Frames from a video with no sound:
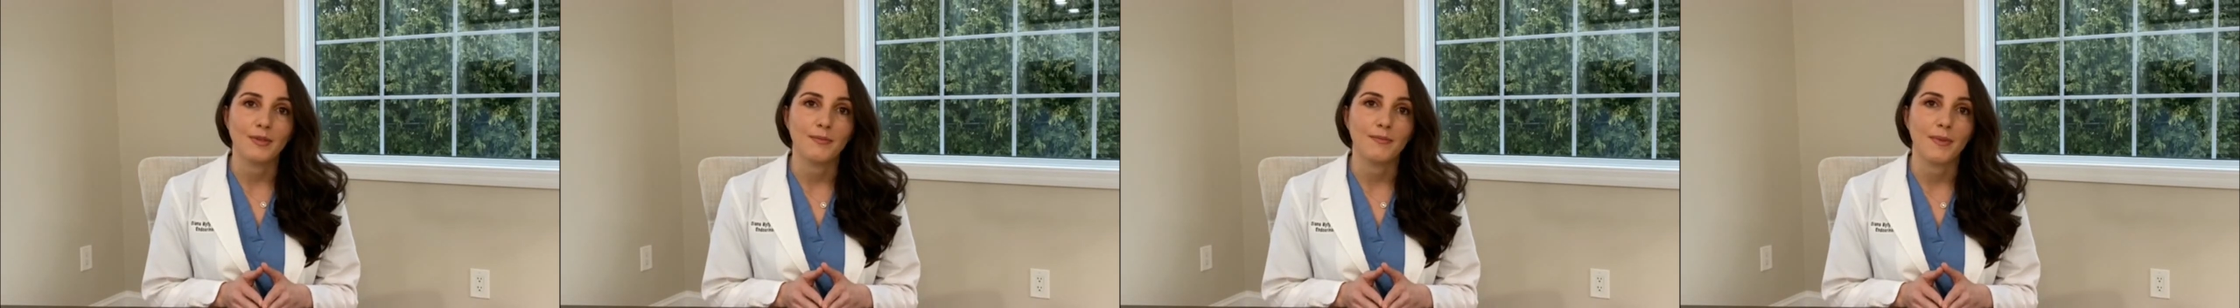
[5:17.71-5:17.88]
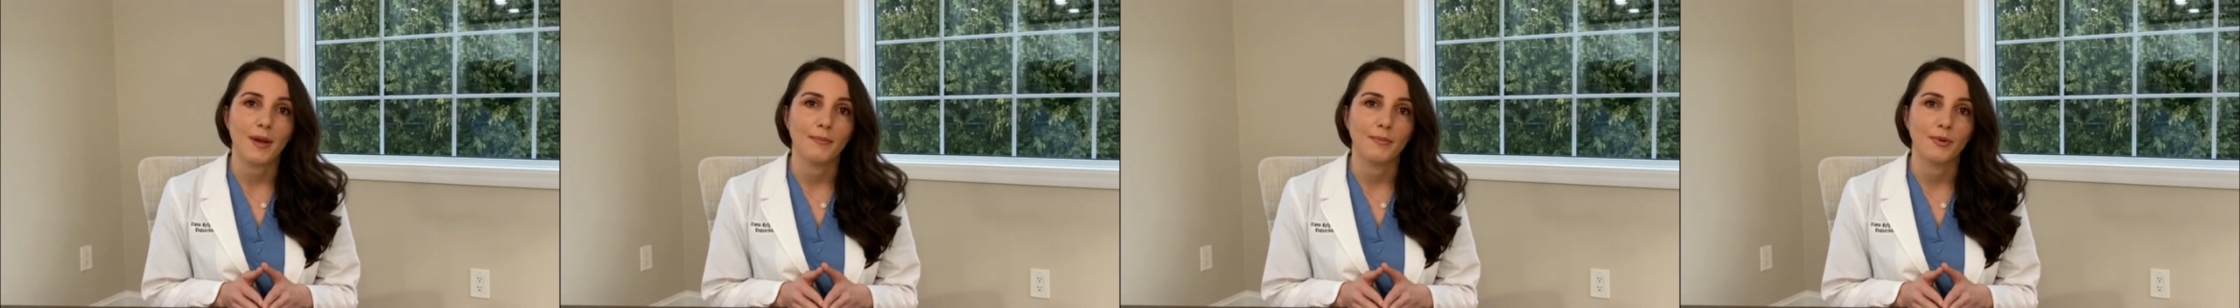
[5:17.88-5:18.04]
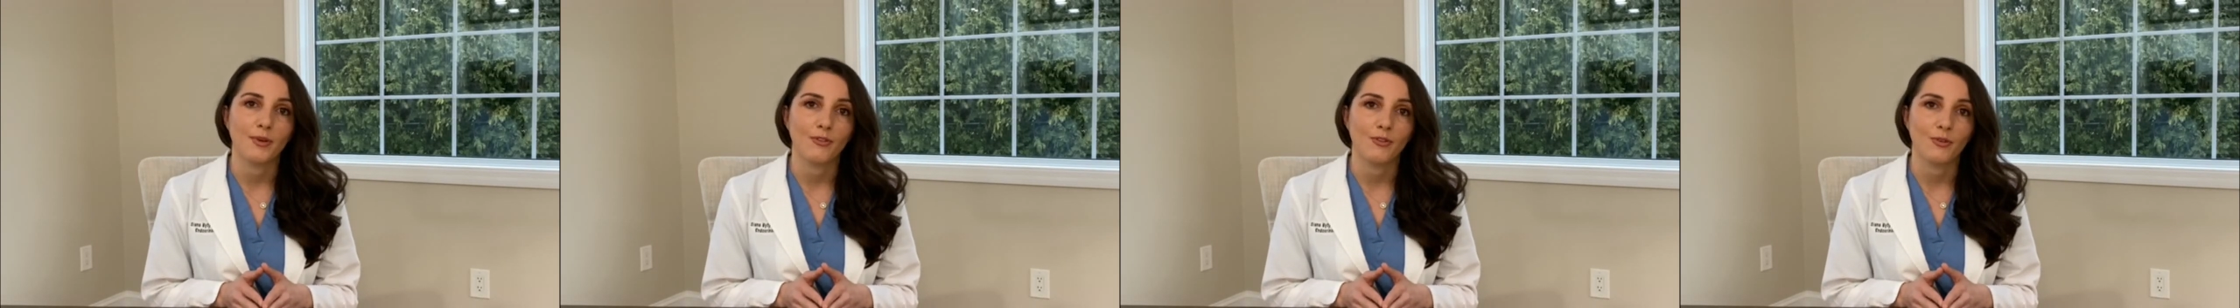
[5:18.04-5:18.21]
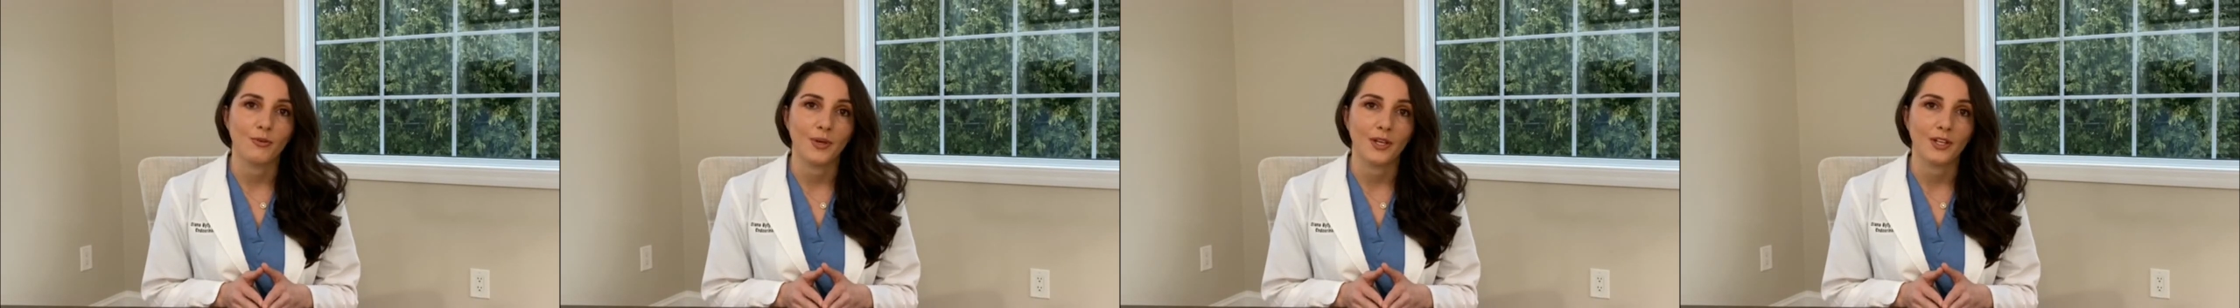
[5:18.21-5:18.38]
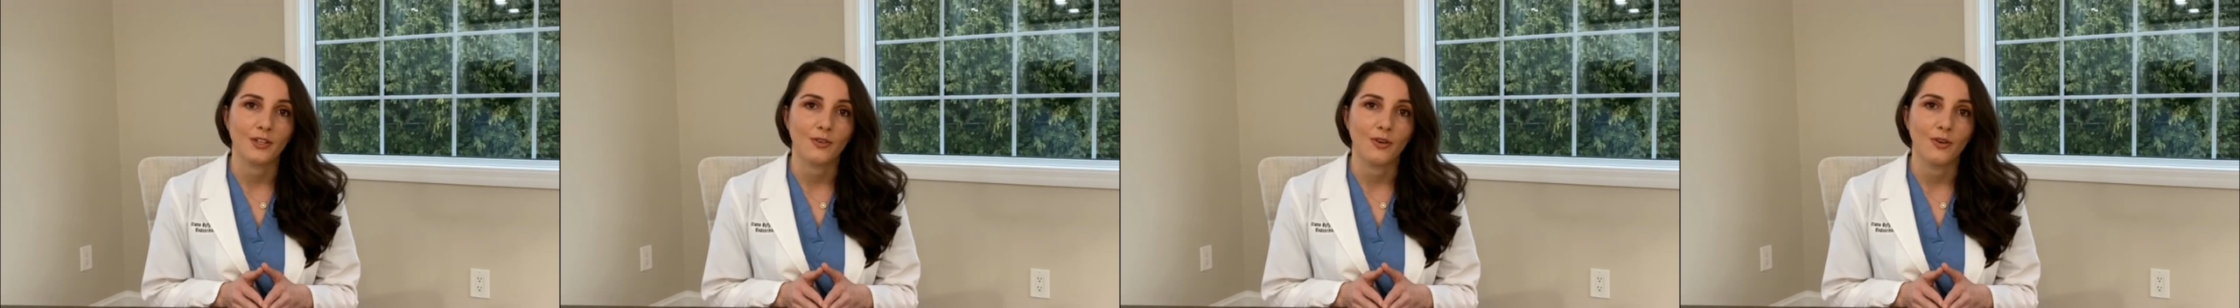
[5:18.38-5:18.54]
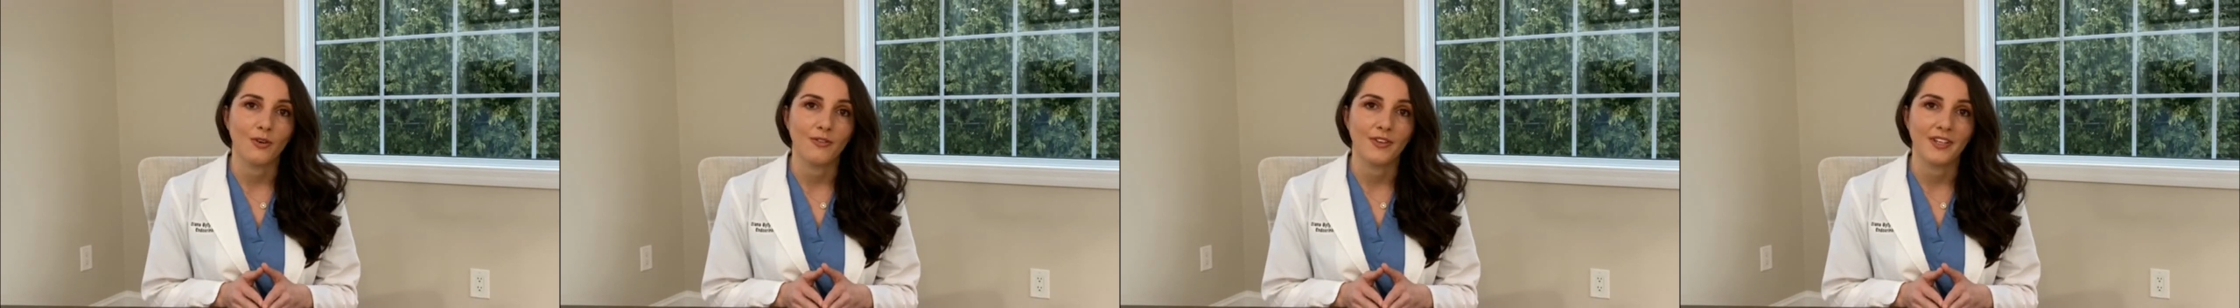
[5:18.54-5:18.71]
members who had
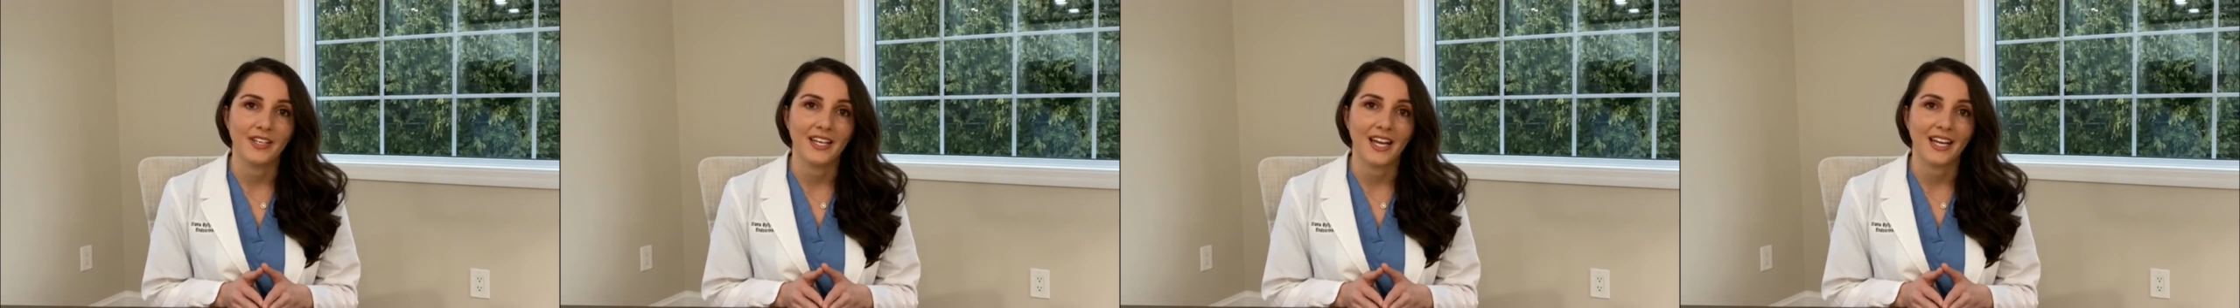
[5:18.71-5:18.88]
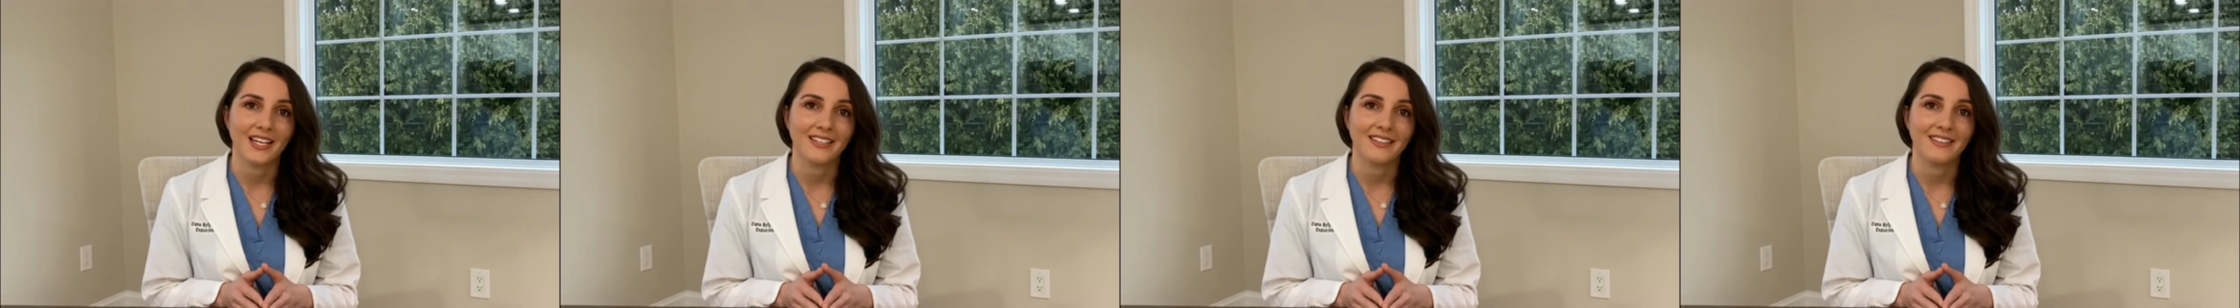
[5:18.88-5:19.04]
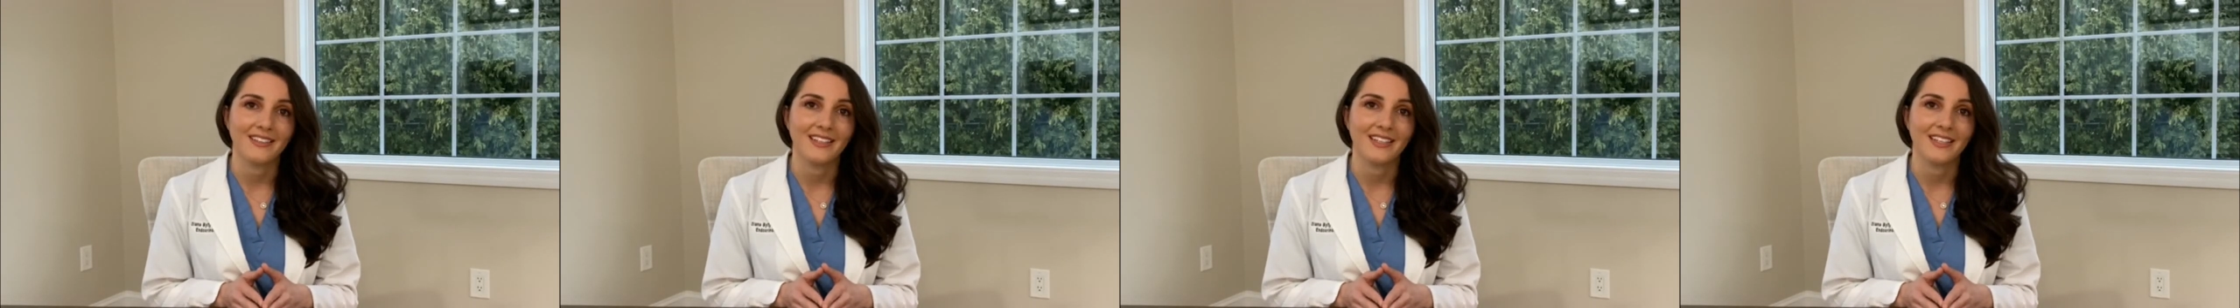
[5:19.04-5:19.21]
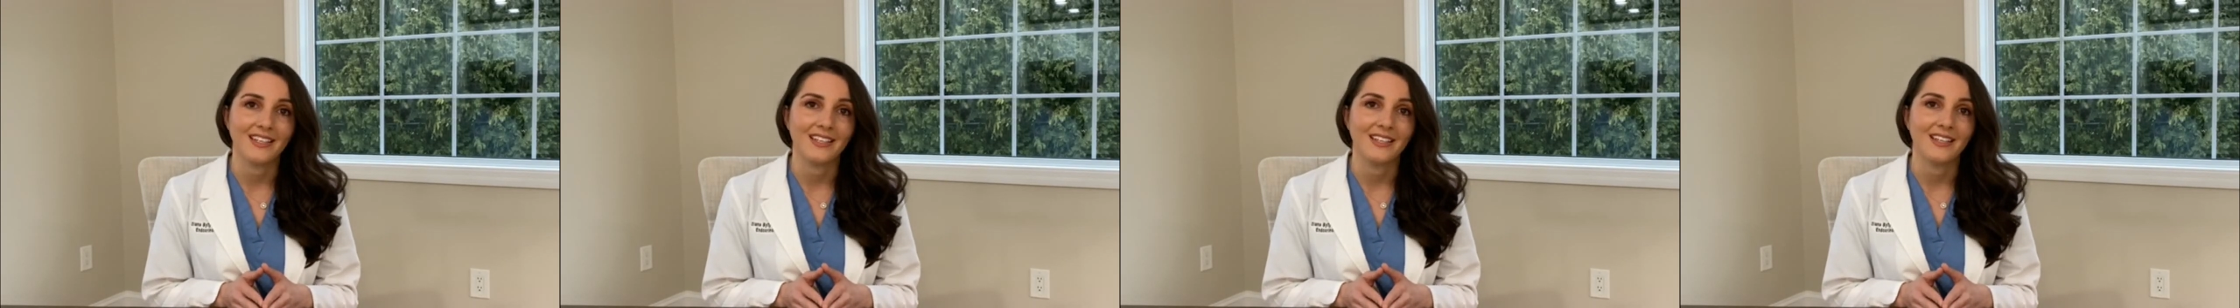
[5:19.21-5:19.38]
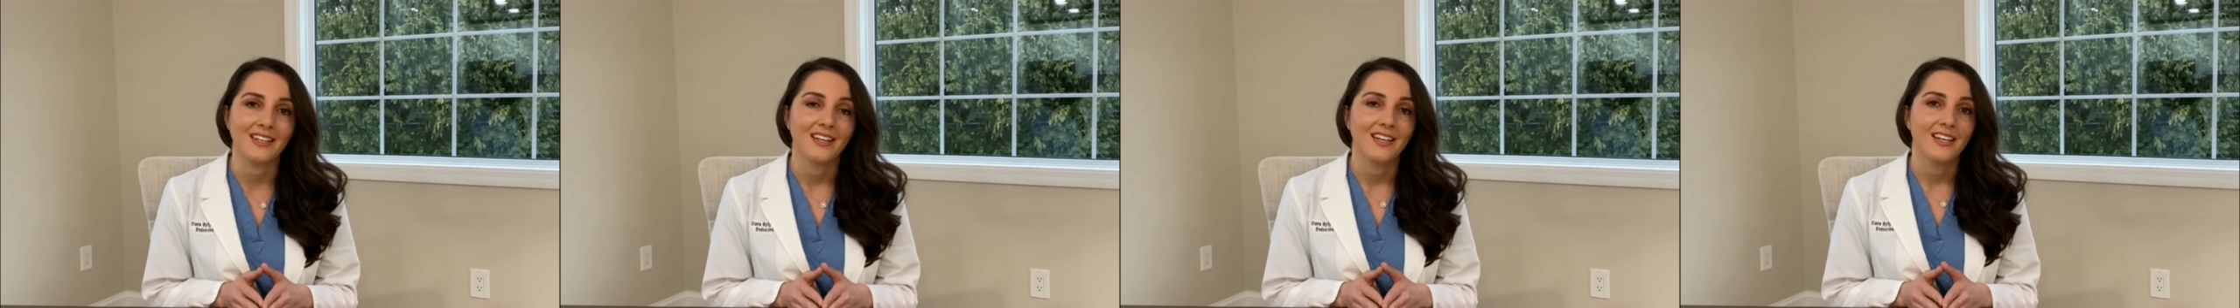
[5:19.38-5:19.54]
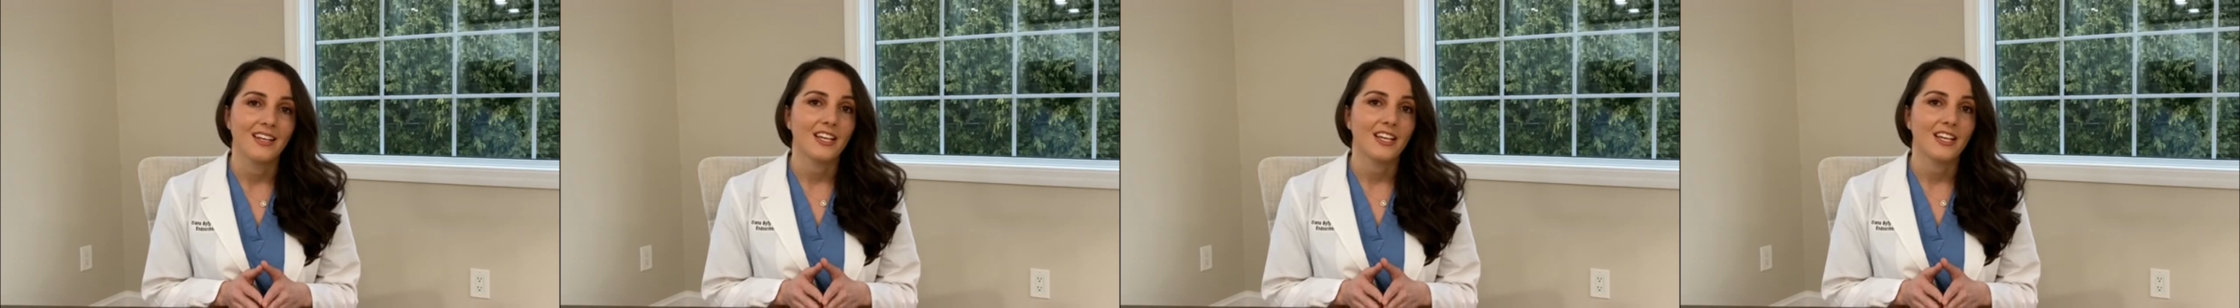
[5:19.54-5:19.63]
COVID-19.